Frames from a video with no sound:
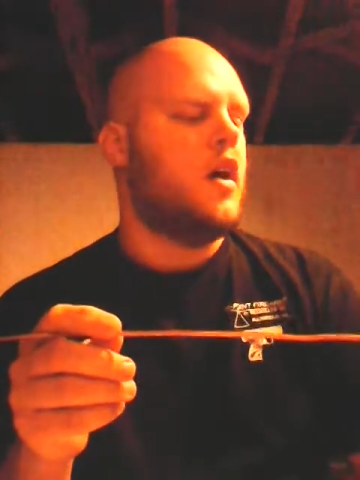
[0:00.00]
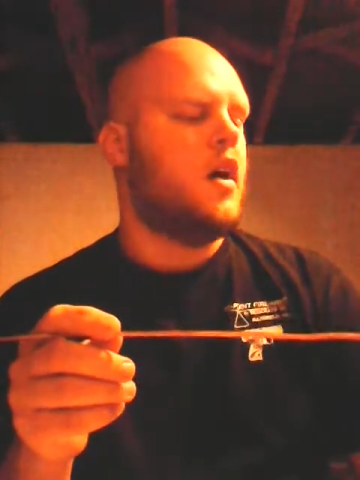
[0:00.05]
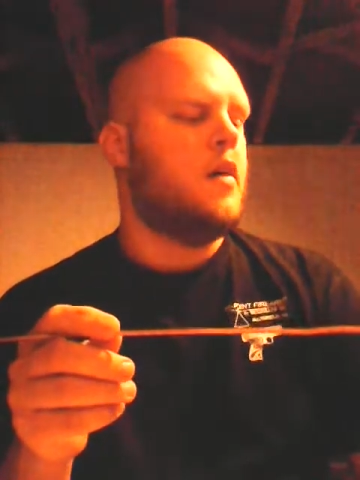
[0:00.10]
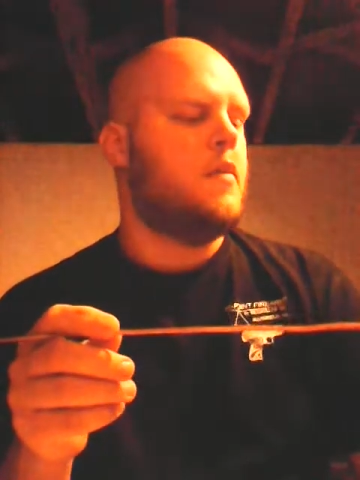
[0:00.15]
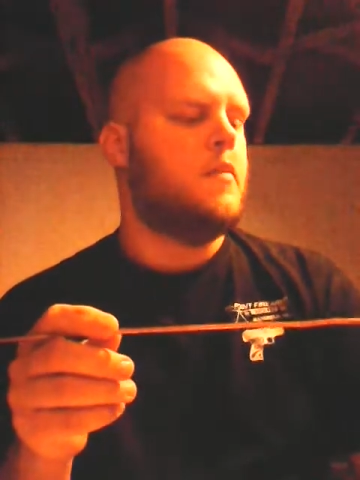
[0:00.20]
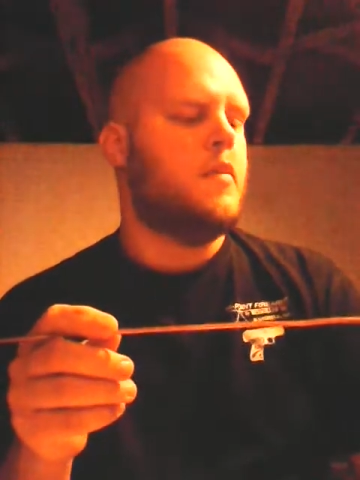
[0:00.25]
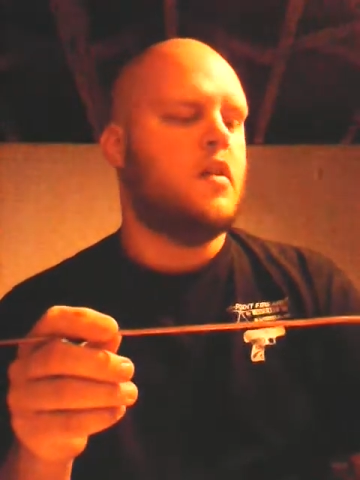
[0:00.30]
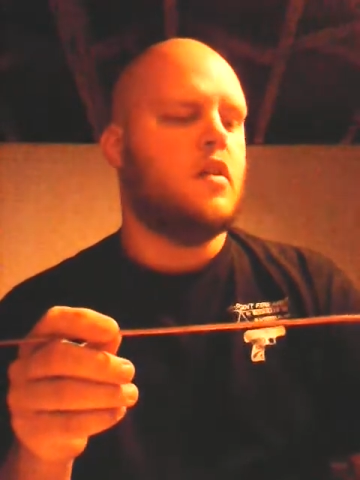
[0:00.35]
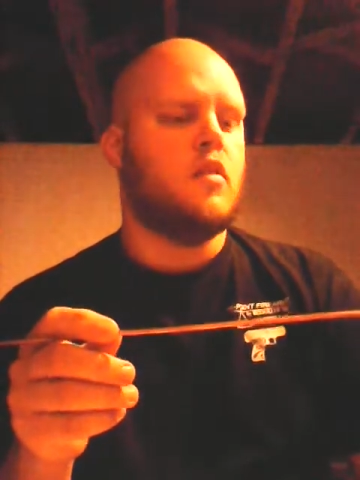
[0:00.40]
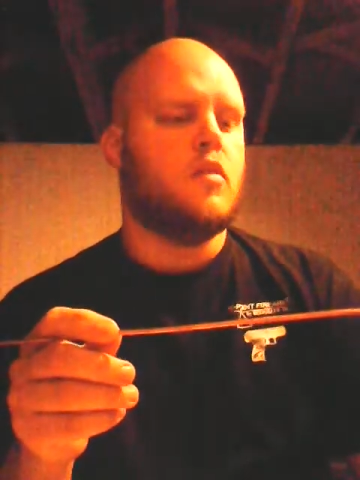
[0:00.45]

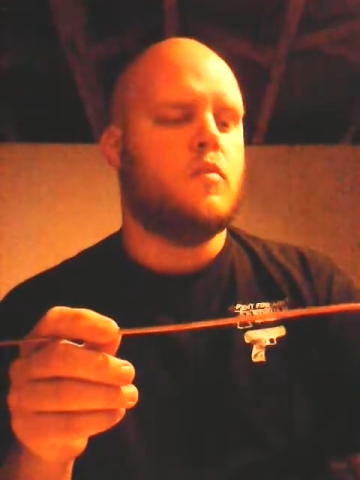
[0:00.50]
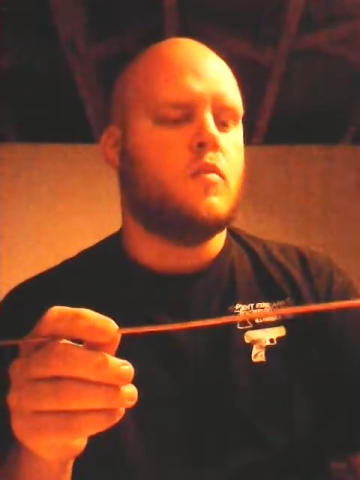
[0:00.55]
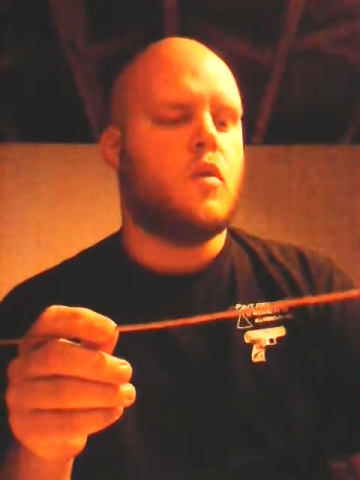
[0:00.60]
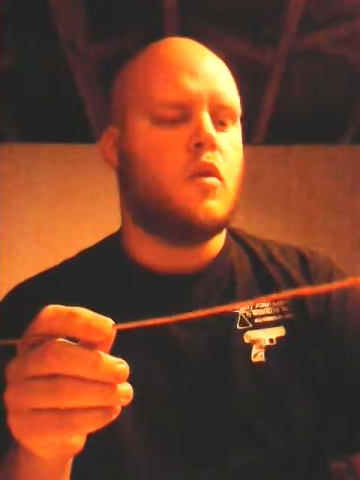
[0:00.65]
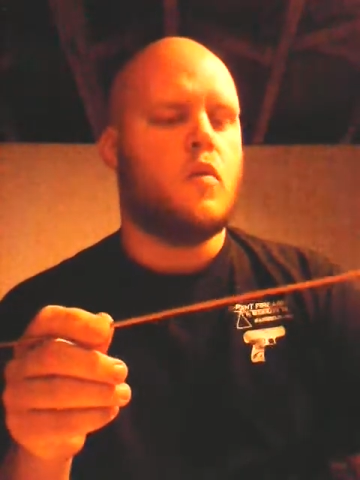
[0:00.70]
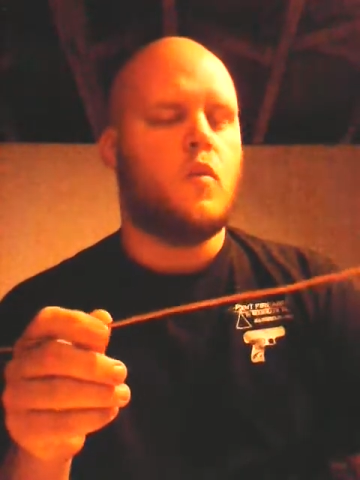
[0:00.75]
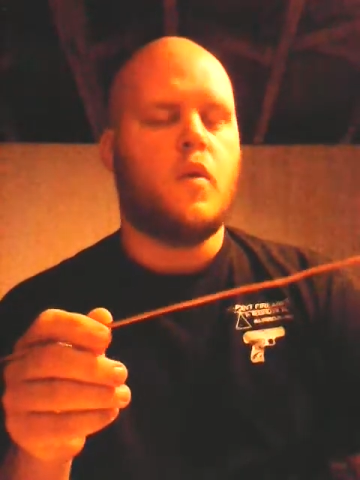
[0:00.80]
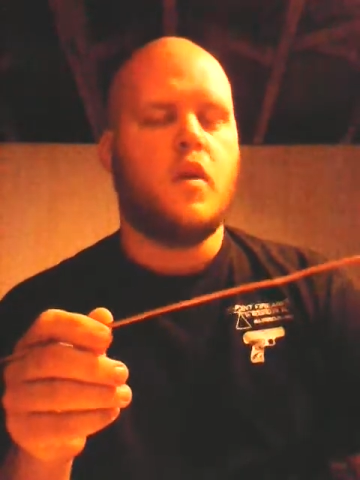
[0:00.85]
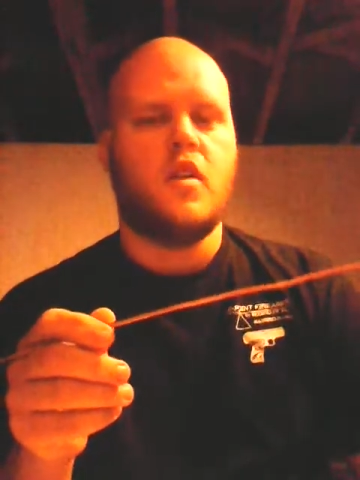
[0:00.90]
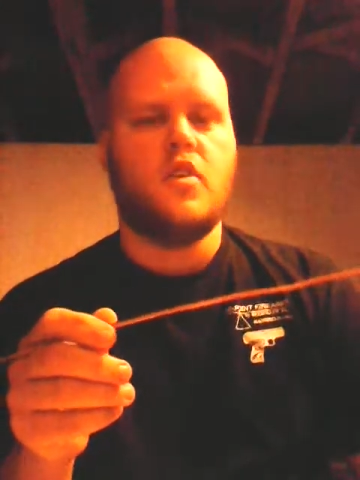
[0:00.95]
Uh, it'd be a little
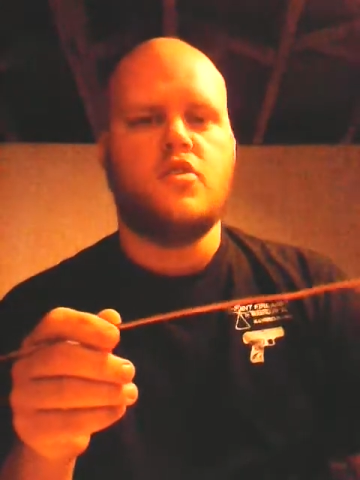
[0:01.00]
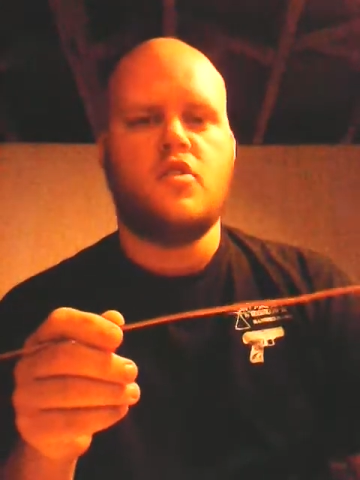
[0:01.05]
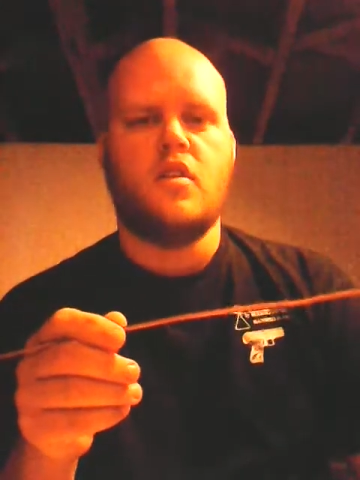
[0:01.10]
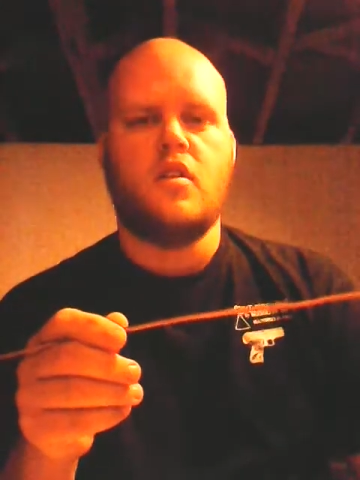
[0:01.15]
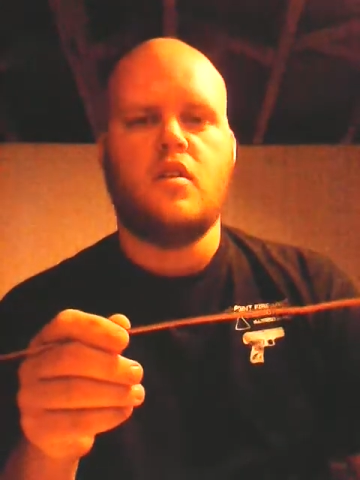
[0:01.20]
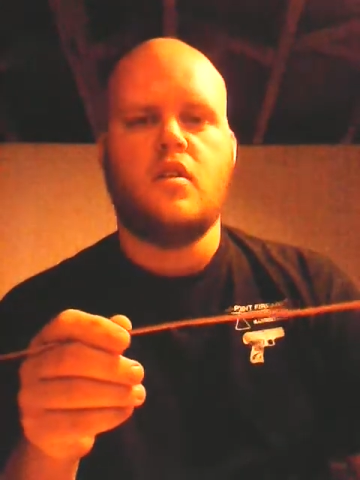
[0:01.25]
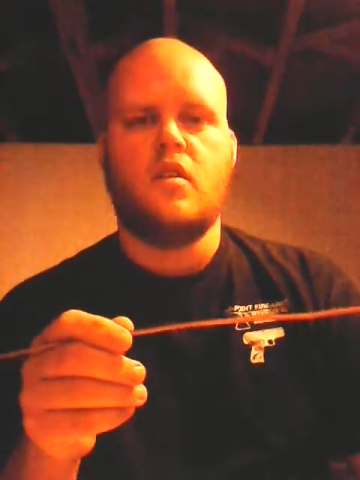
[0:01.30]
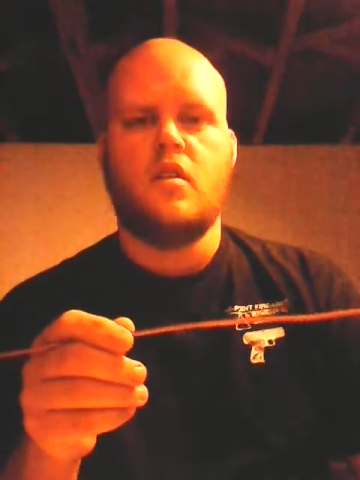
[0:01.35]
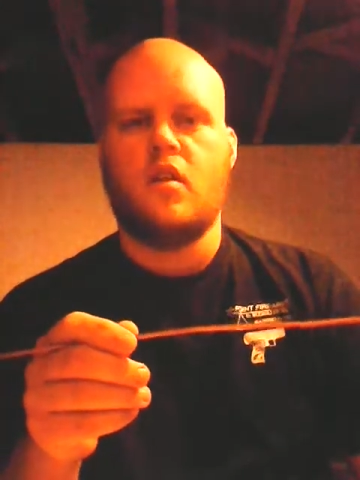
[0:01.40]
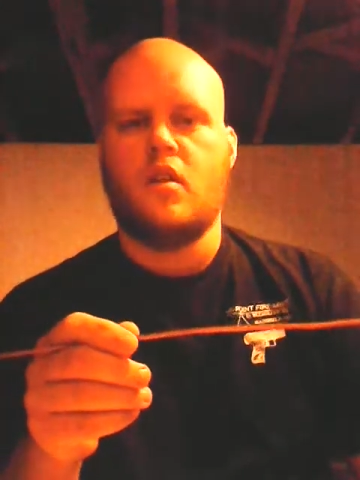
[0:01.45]
more
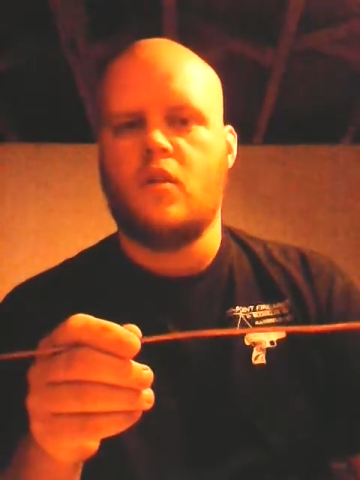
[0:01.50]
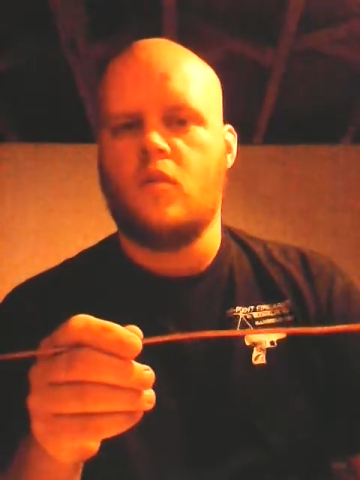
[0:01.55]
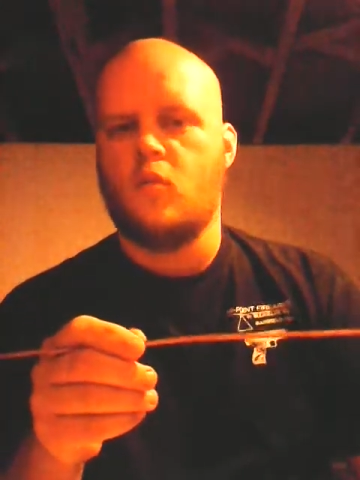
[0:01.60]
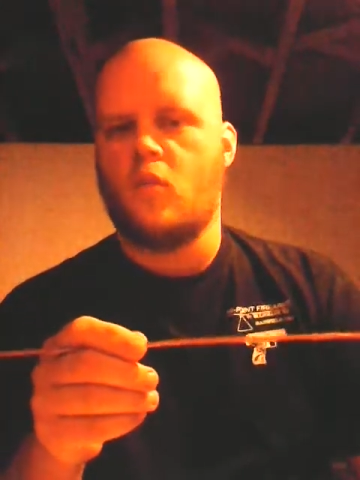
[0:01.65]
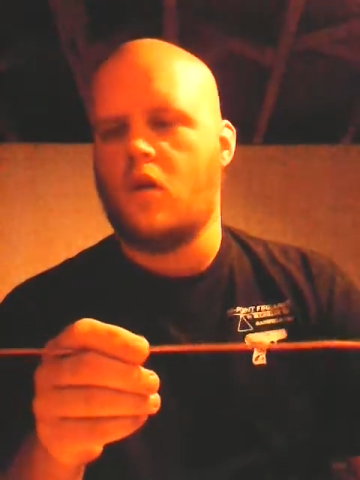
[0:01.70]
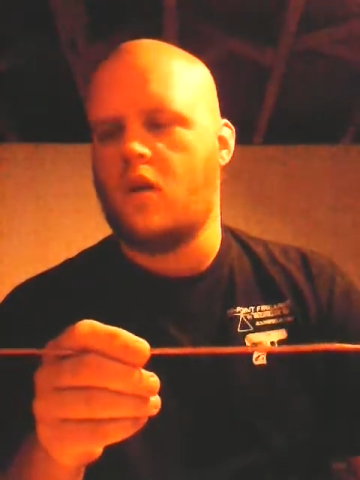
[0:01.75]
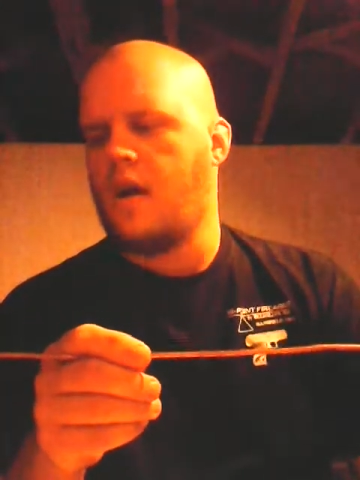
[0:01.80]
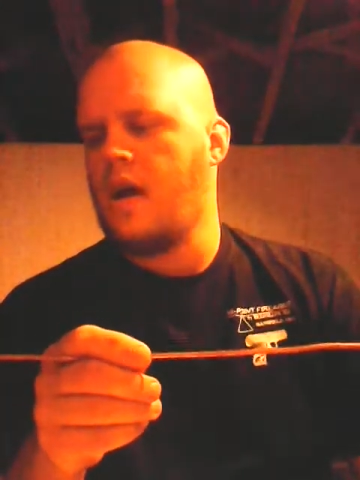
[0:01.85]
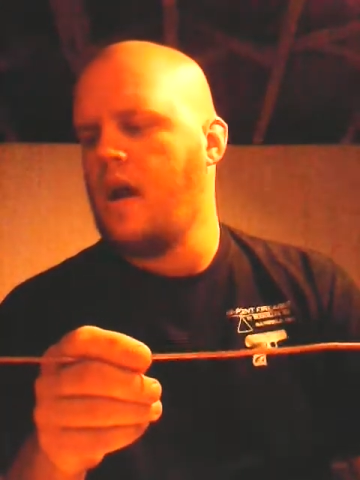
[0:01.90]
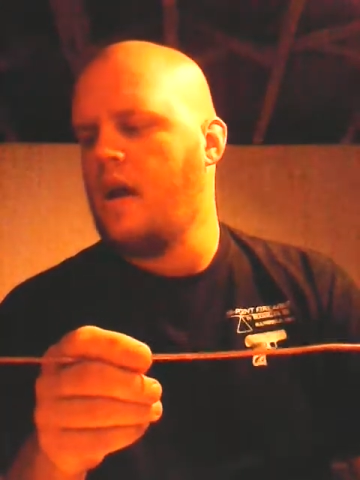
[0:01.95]
rigid
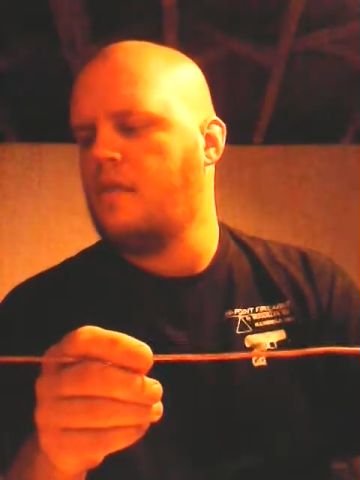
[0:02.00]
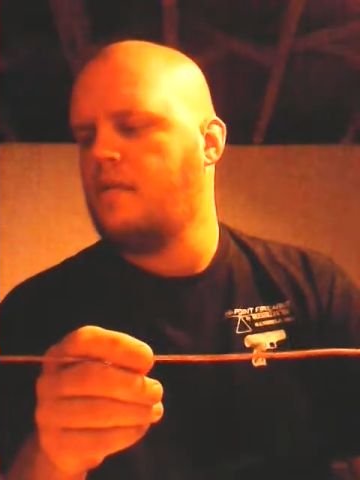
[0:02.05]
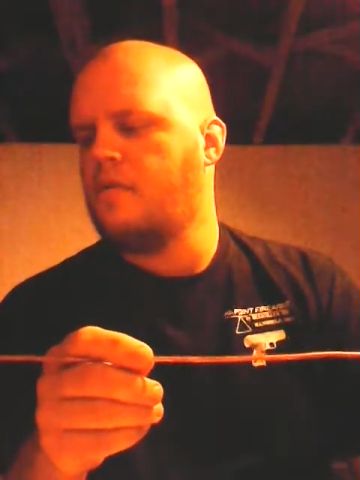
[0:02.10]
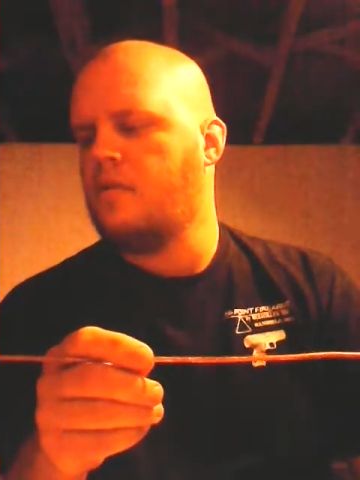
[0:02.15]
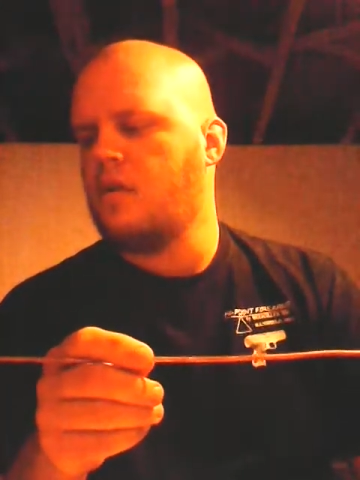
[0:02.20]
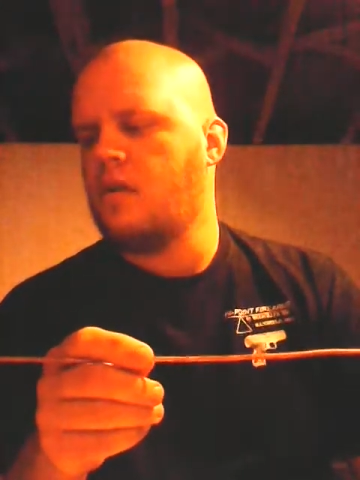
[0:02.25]
and work out